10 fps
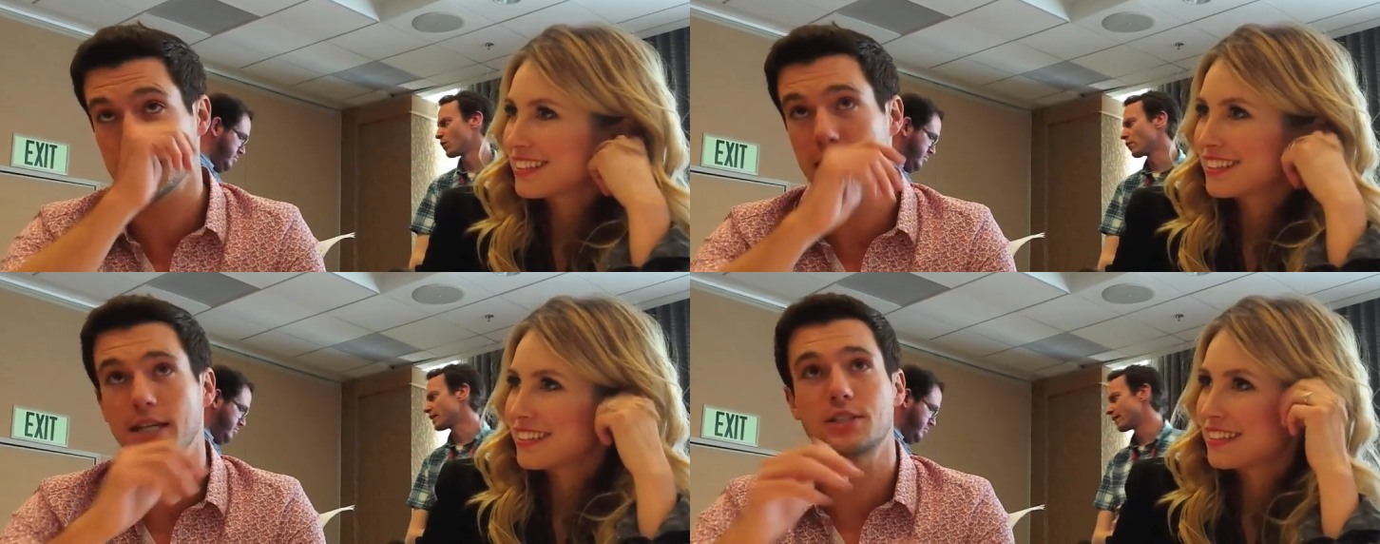Speaker 1: So
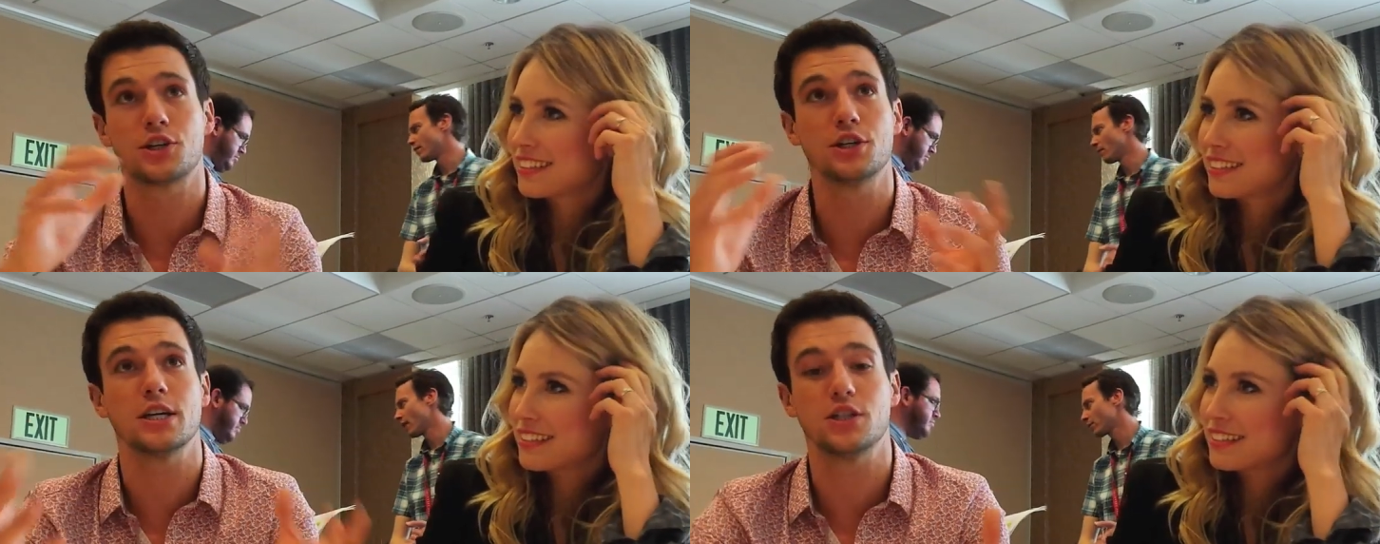they had
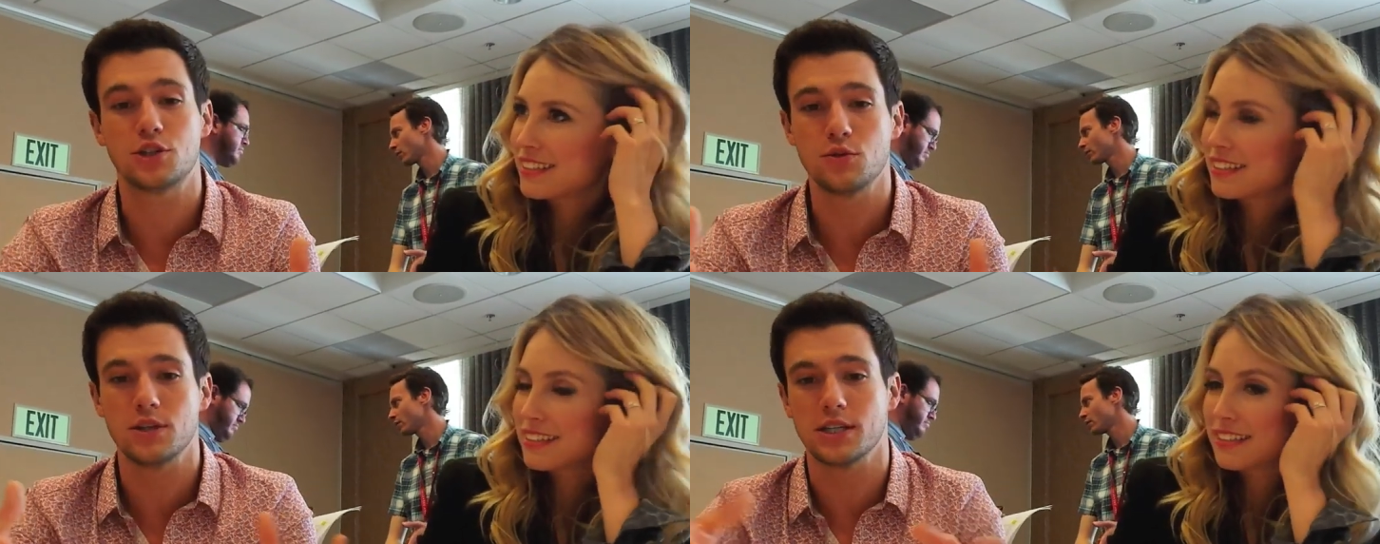turned it
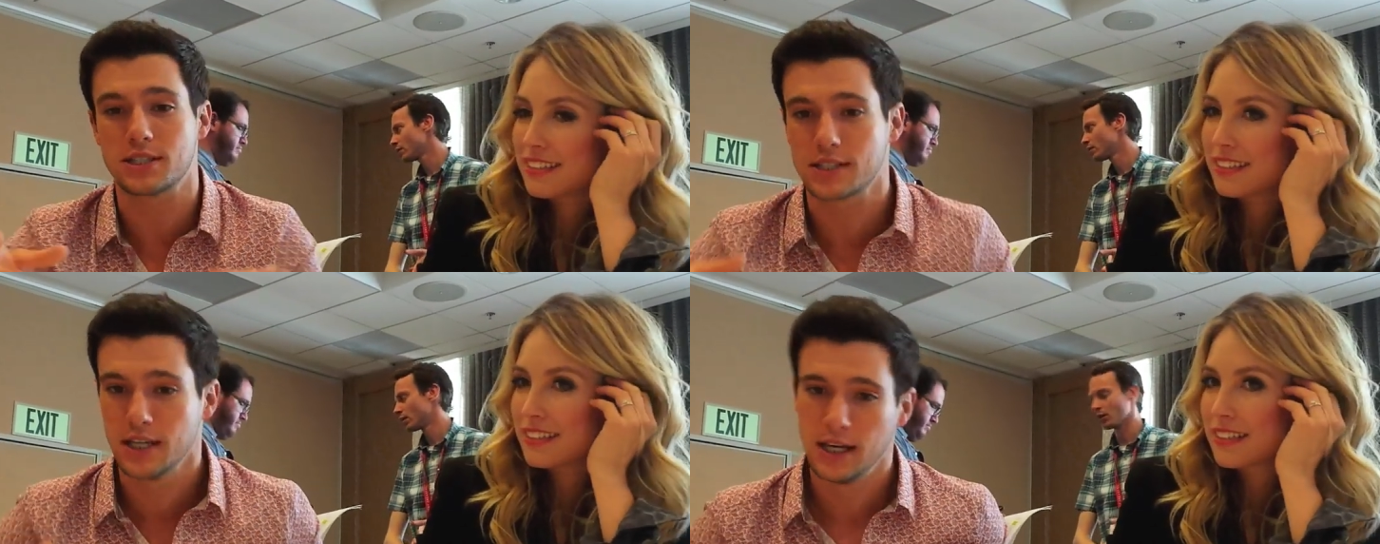into
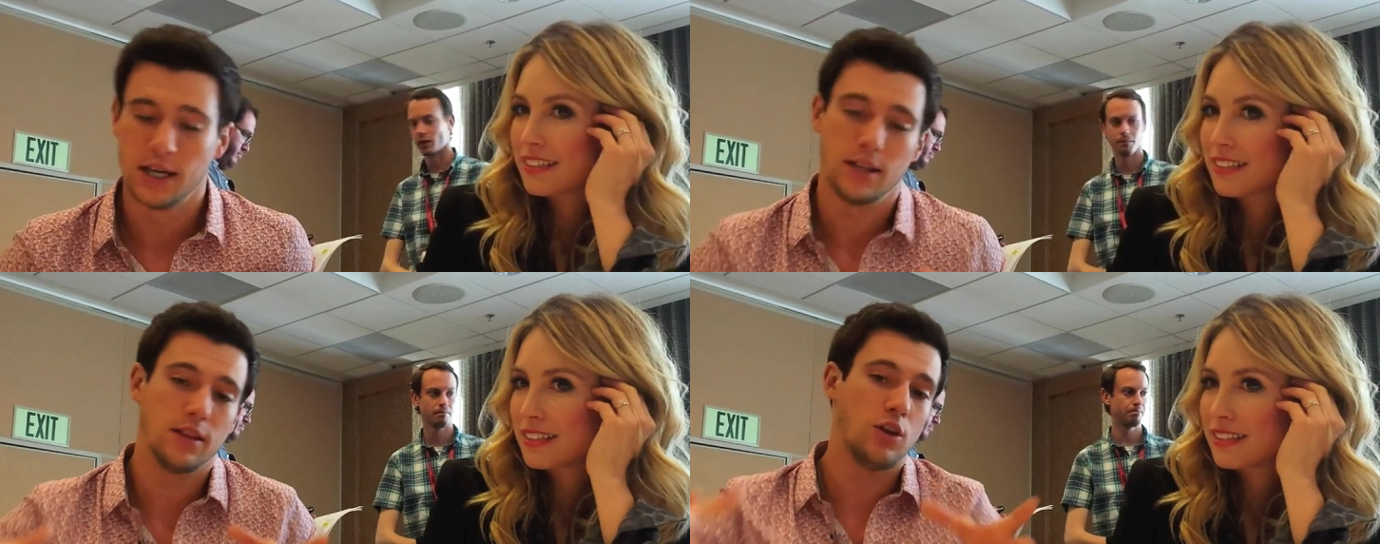this
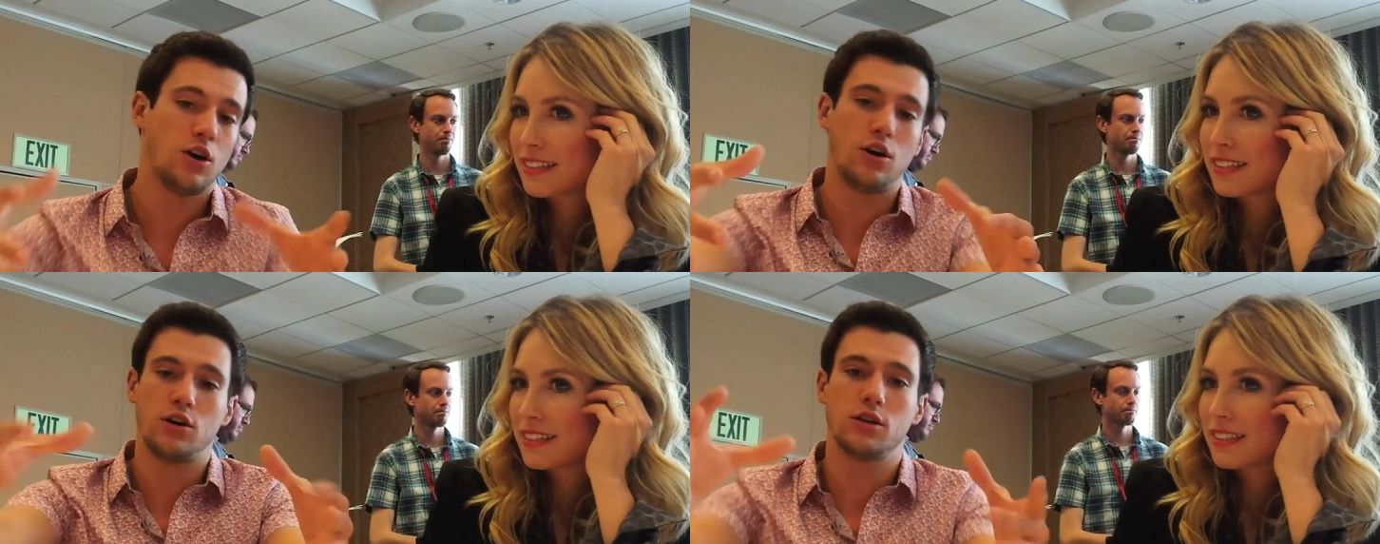
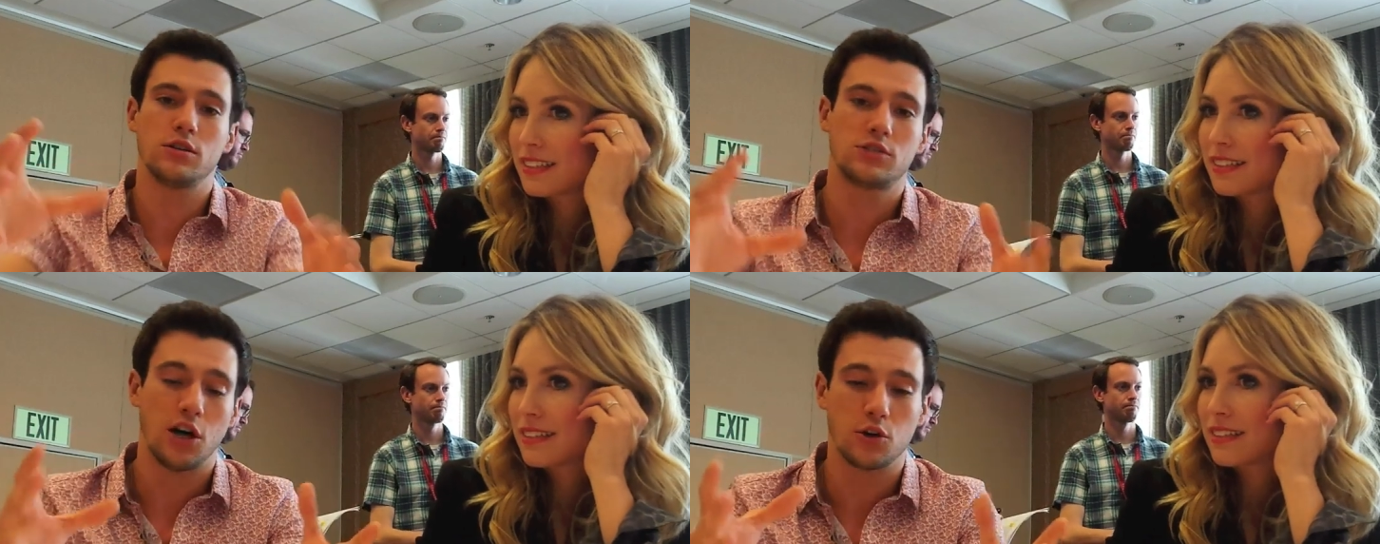
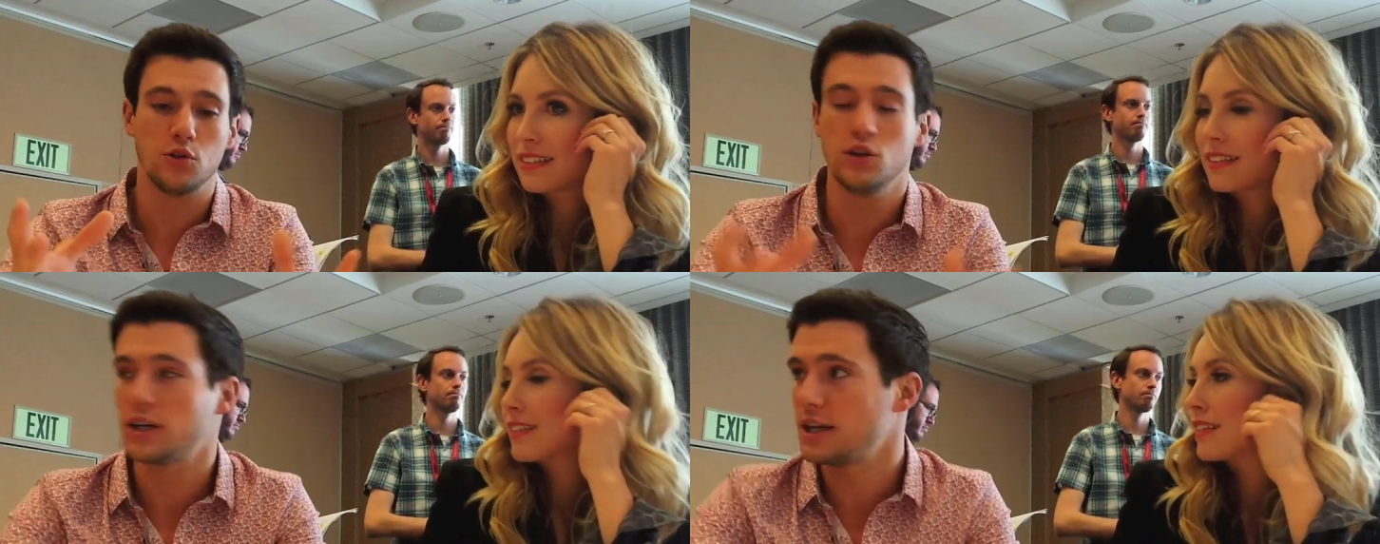long
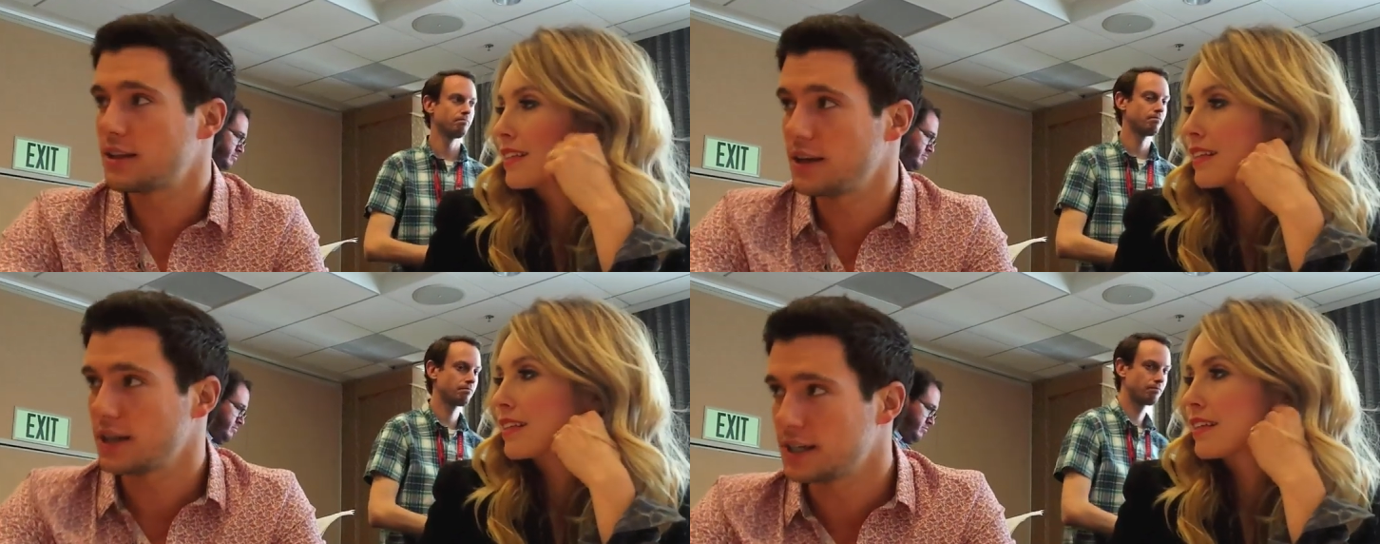tunnel looking
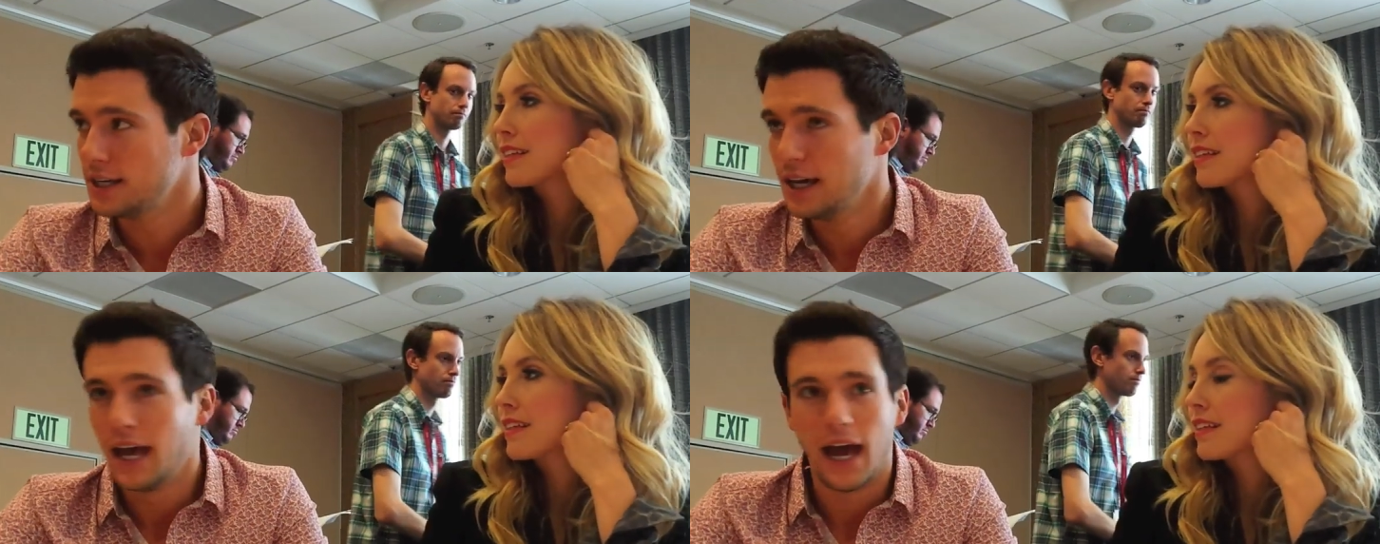
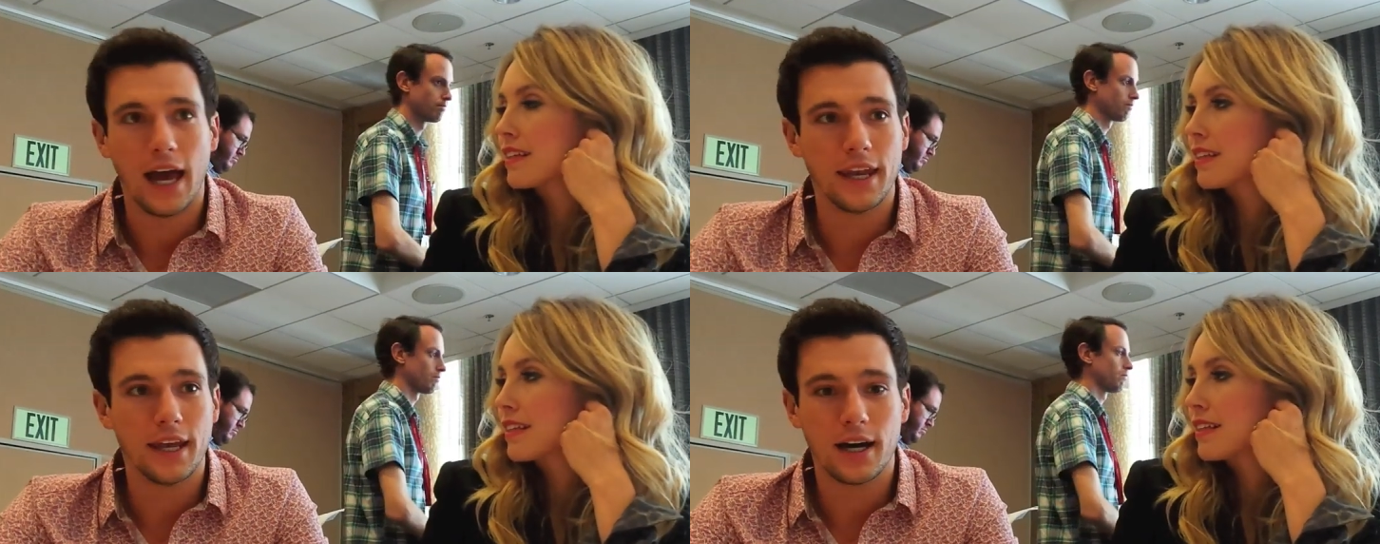thing.
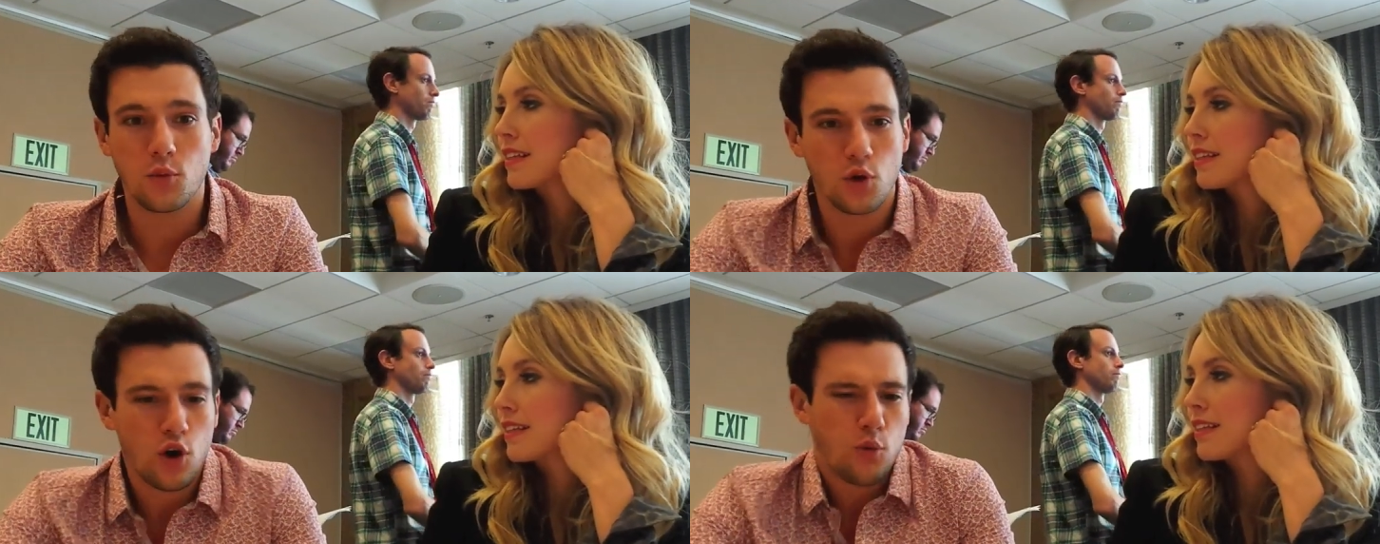And we're all